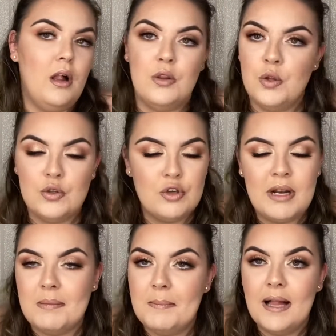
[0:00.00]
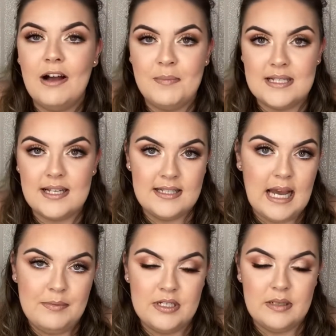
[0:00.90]
so many people have
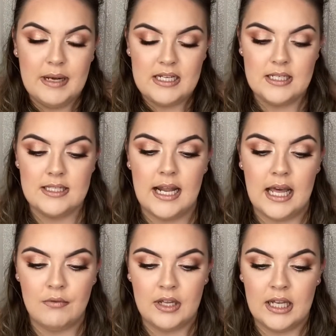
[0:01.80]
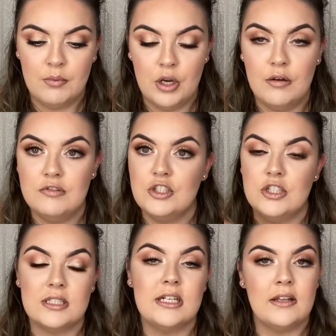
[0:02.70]
misconceptions of pageants, and I really would love to just
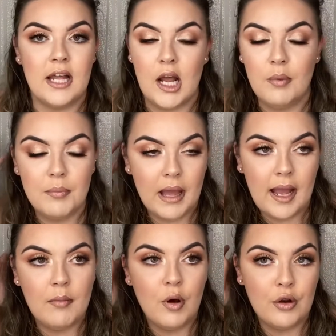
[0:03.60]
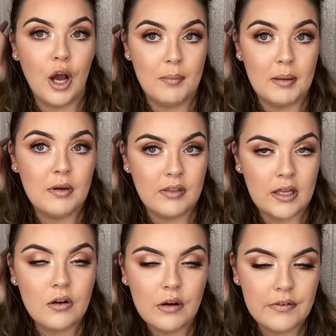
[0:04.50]
clear that up on how people think
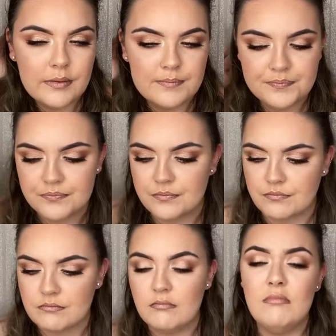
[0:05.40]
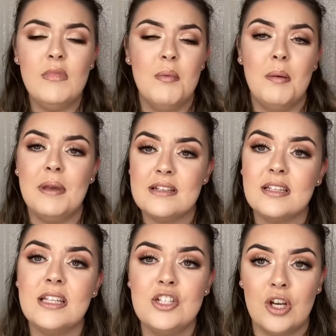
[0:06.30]
of it. But
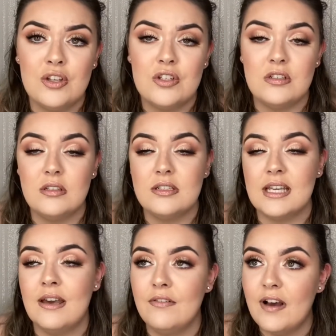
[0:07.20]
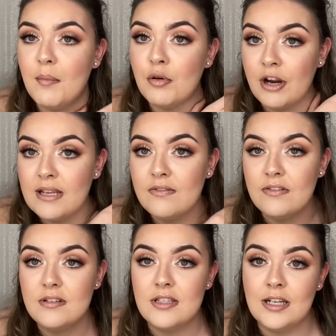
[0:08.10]
basically, just to give a brief
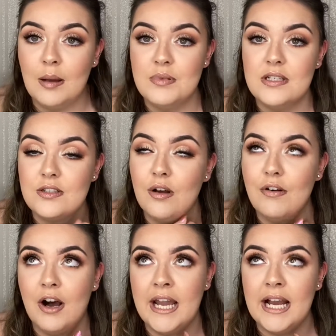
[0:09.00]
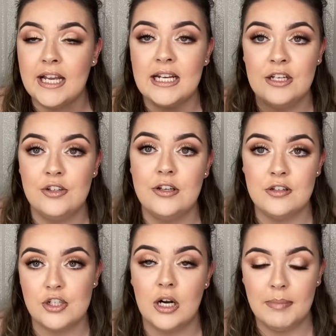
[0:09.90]
synopsis of how I got into and
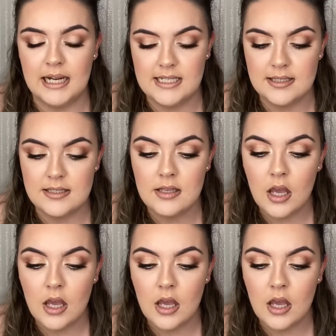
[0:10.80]
started pageants,